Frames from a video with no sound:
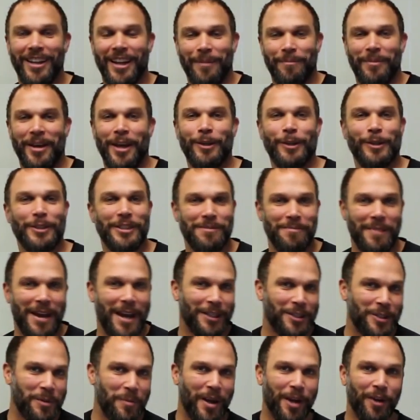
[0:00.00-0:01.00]
like Bajor's
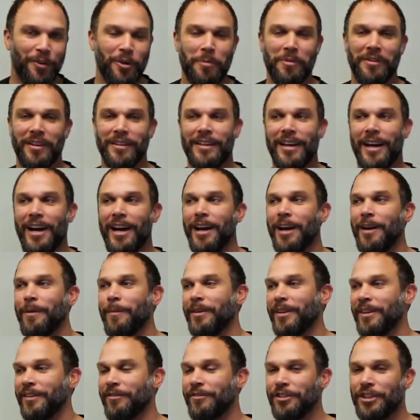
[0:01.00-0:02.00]
mastermind group at the
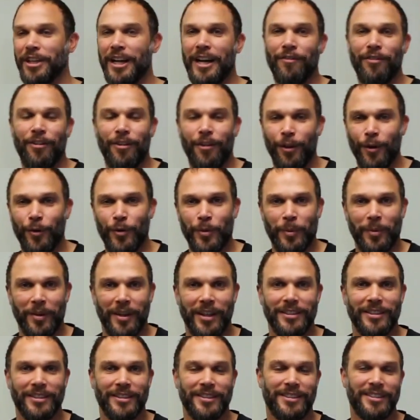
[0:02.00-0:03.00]
time and traveling all over the
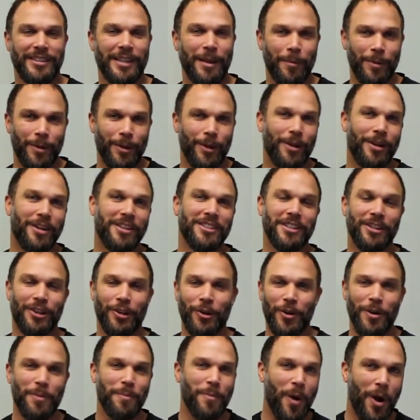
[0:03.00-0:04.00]
place to seminars and
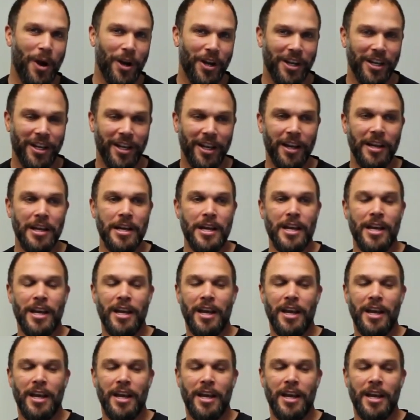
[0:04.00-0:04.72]
learning marketing.